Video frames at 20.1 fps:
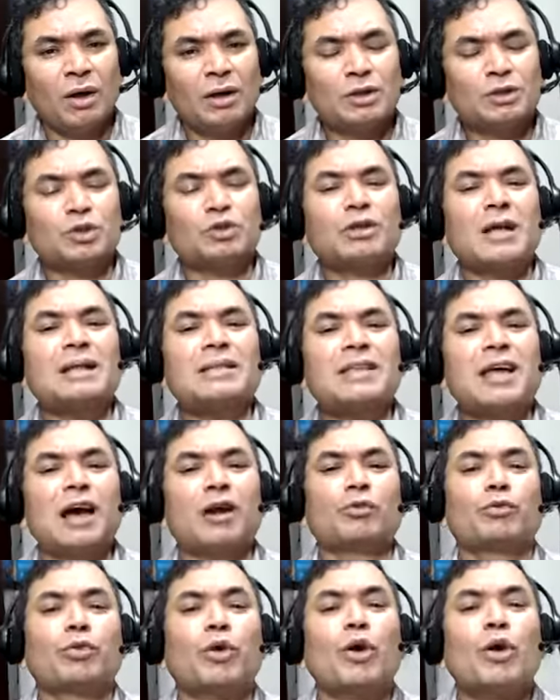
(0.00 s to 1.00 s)
So then they
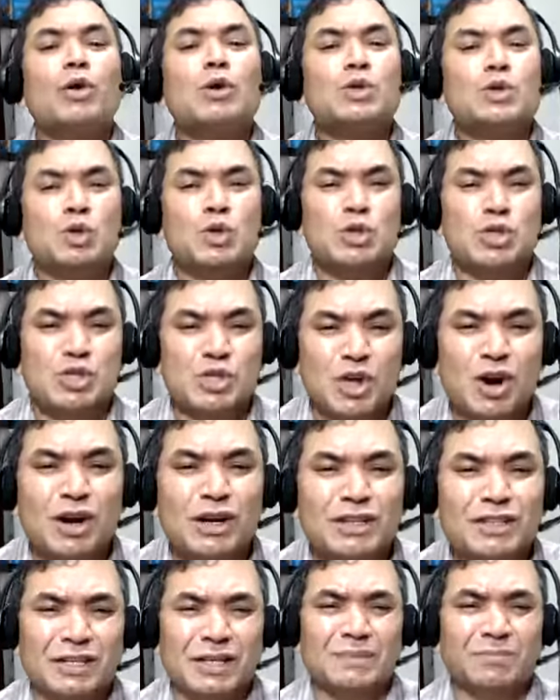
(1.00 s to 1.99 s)
are forced to
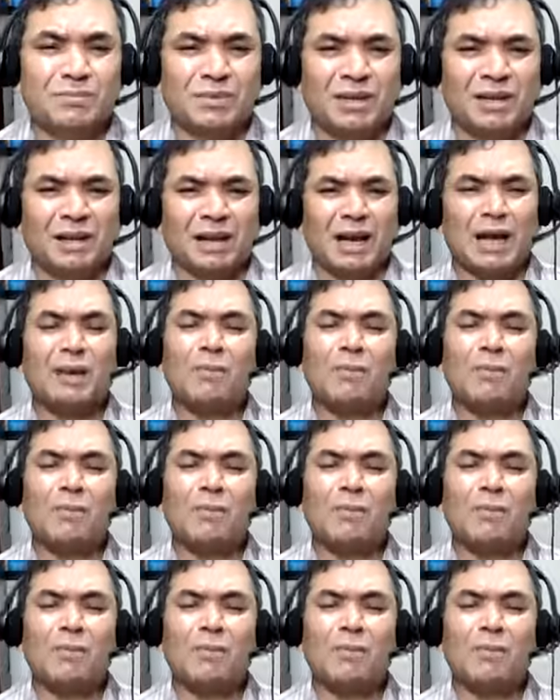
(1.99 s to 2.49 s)
start something.